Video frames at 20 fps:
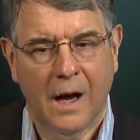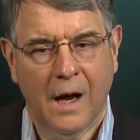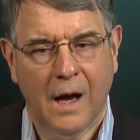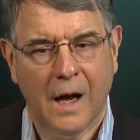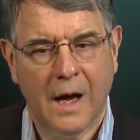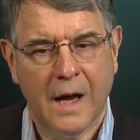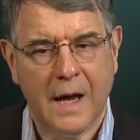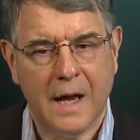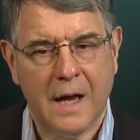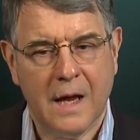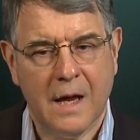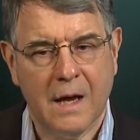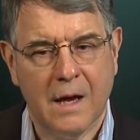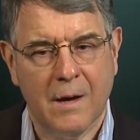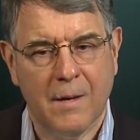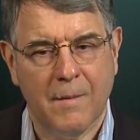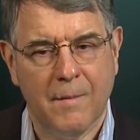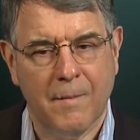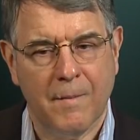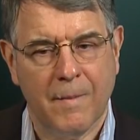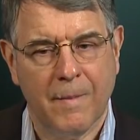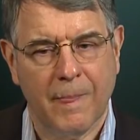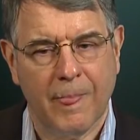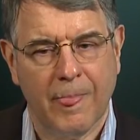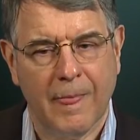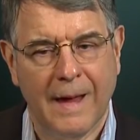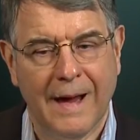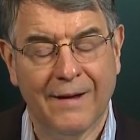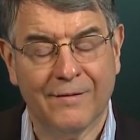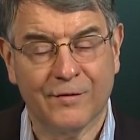
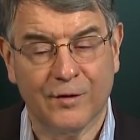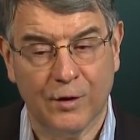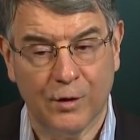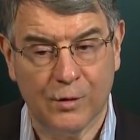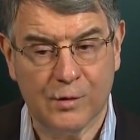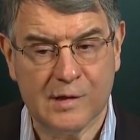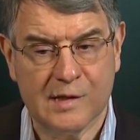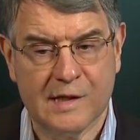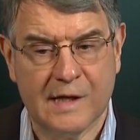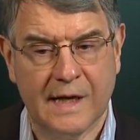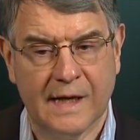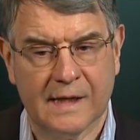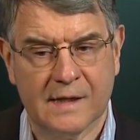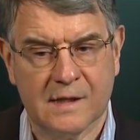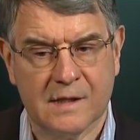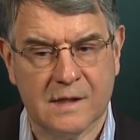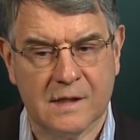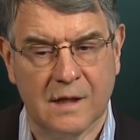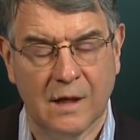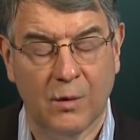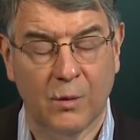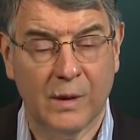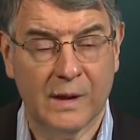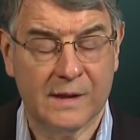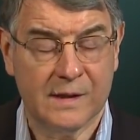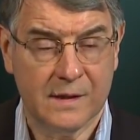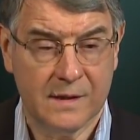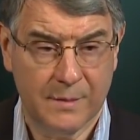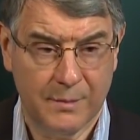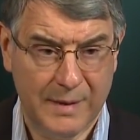After OCS, I
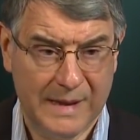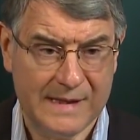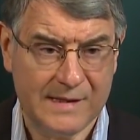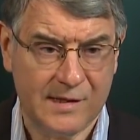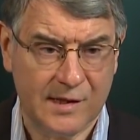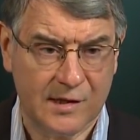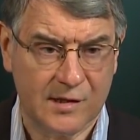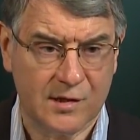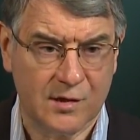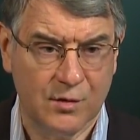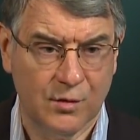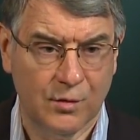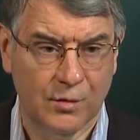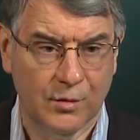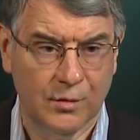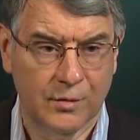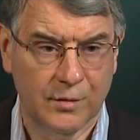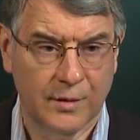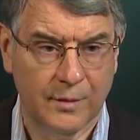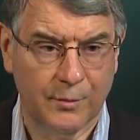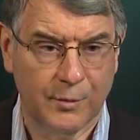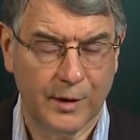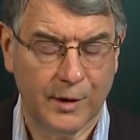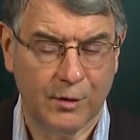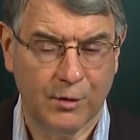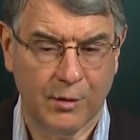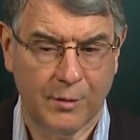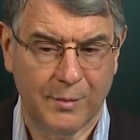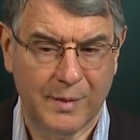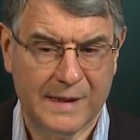went to the basic school, the Marine
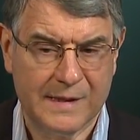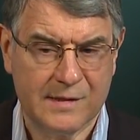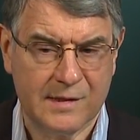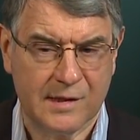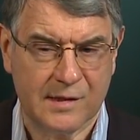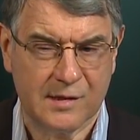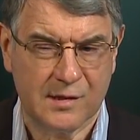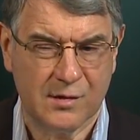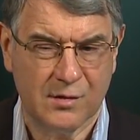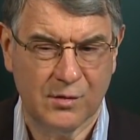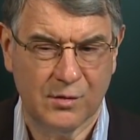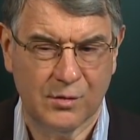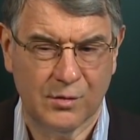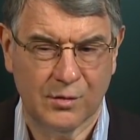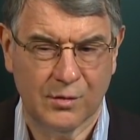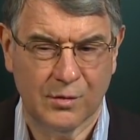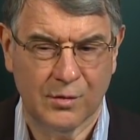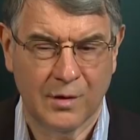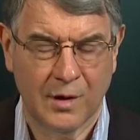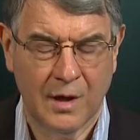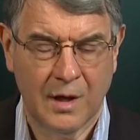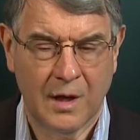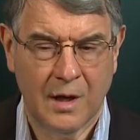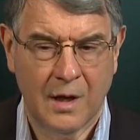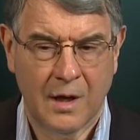Corps Basic School,